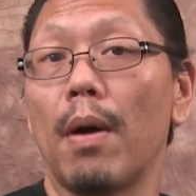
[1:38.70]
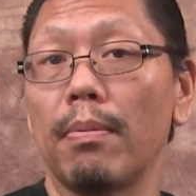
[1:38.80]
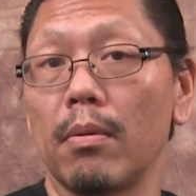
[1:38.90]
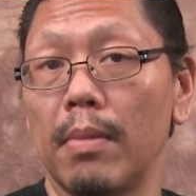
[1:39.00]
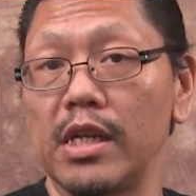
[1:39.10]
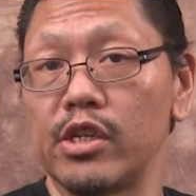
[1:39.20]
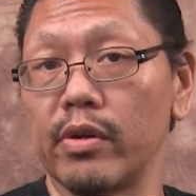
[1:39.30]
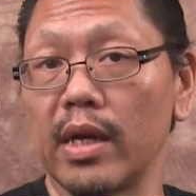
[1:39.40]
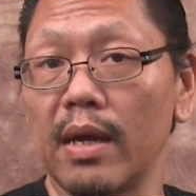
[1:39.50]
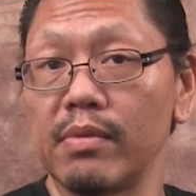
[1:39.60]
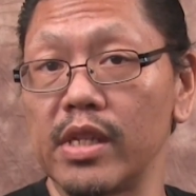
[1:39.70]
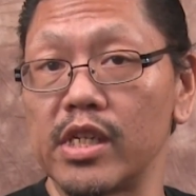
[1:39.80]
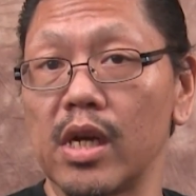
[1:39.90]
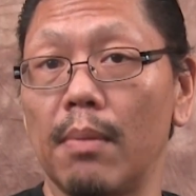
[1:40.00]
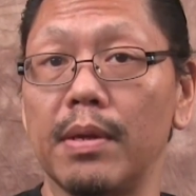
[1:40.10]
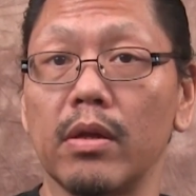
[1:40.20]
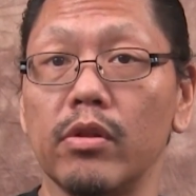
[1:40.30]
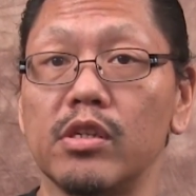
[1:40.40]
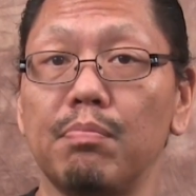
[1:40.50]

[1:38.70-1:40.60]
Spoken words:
popular mainstream games in this hobby includes